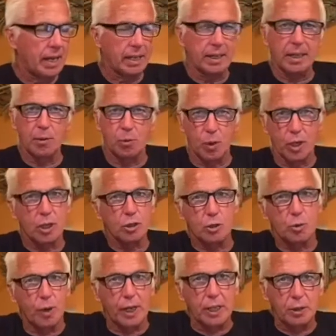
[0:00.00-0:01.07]
we're in
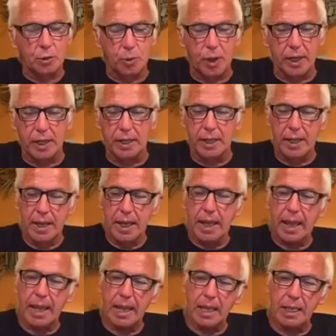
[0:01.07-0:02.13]
2020.
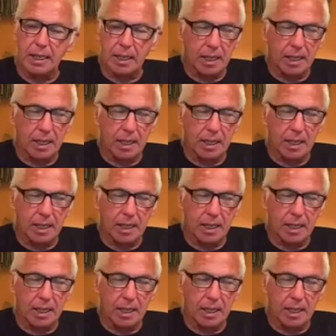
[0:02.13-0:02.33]
And